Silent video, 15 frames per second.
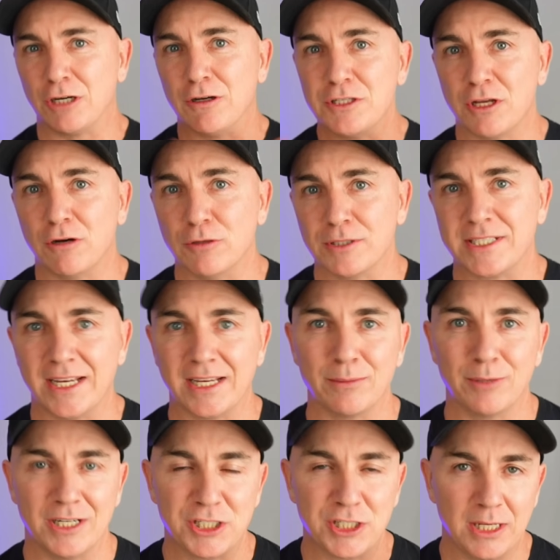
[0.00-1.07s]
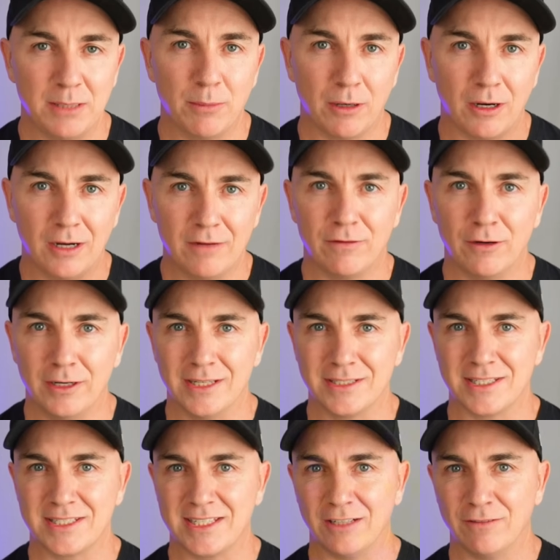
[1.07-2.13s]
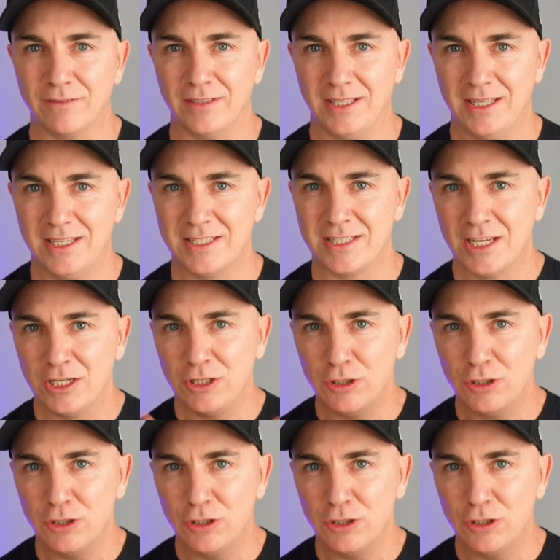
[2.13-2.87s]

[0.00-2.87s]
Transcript: shows though it was taken by a cheap iPhone as a selfie is